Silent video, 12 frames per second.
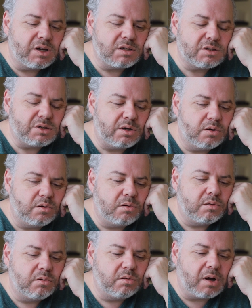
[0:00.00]

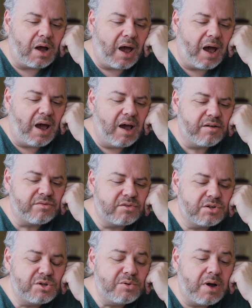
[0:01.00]
So
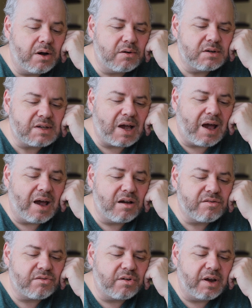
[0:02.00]
2 hours
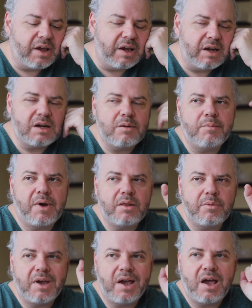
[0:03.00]
after I ate, and by the
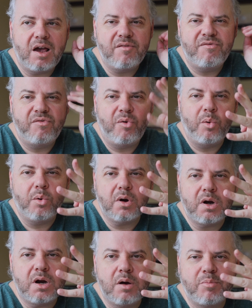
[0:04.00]
way I had
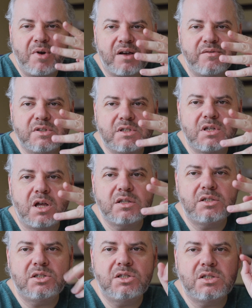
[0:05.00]
4 breakfast
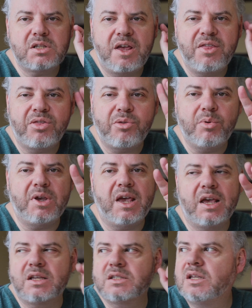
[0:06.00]
sausages and 3
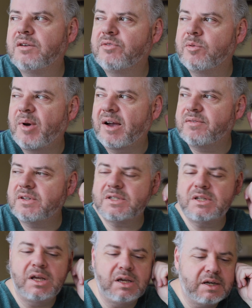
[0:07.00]
eggs for
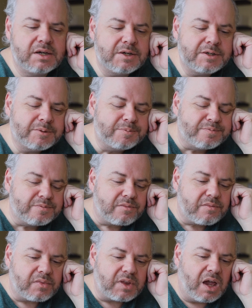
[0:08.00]
breakfast,
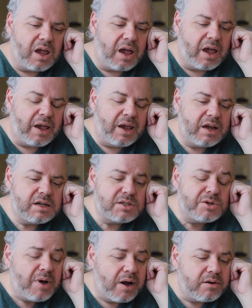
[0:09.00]
and
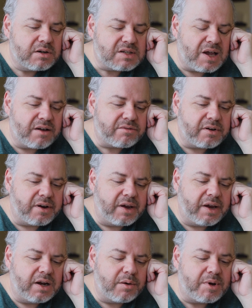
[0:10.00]
2 hours after I
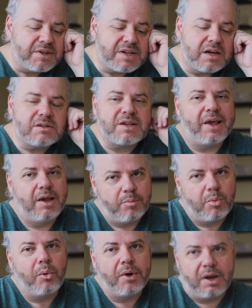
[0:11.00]
ate it went down to
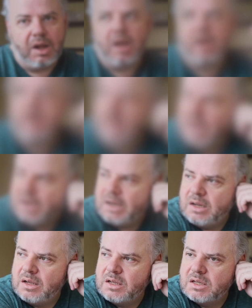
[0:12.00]
8.9. I'm
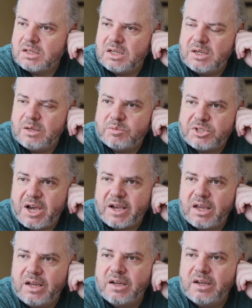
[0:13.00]
gonna keep
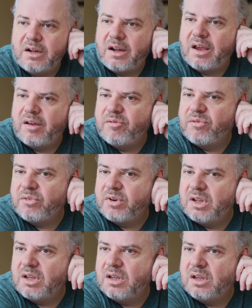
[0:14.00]
checking it
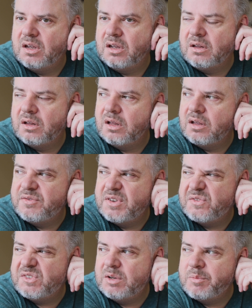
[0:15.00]
every
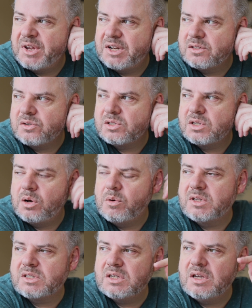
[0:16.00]
15 minutes or so
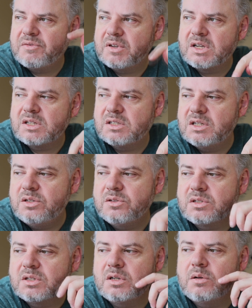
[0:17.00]
and see if it continues
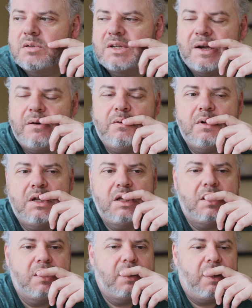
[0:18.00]
to go down.
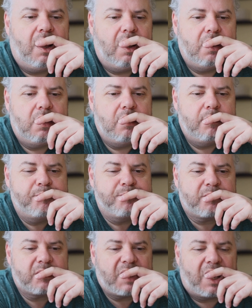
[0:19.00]

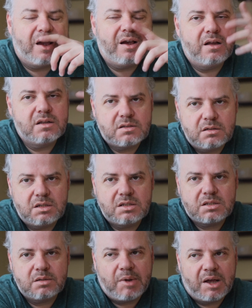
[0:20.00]
I also did
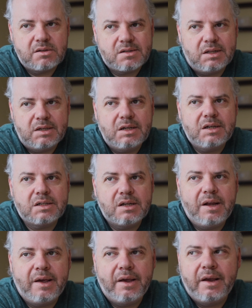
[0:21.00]
some house cleaning
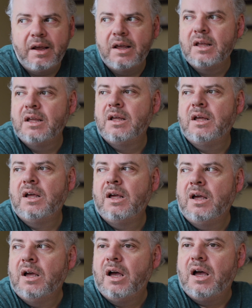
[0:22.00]
today.
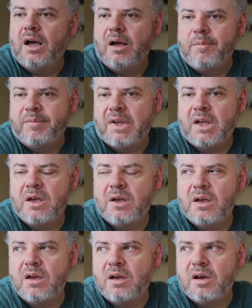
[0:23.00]

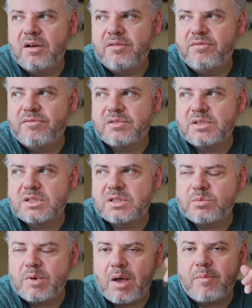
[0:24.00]
I've
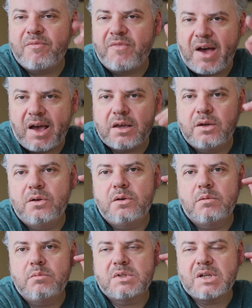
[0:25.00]
swept,
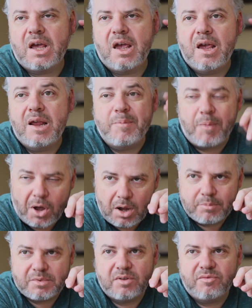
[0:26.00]
vacuumed, and
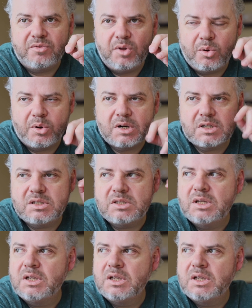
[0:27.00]
mopped the floors.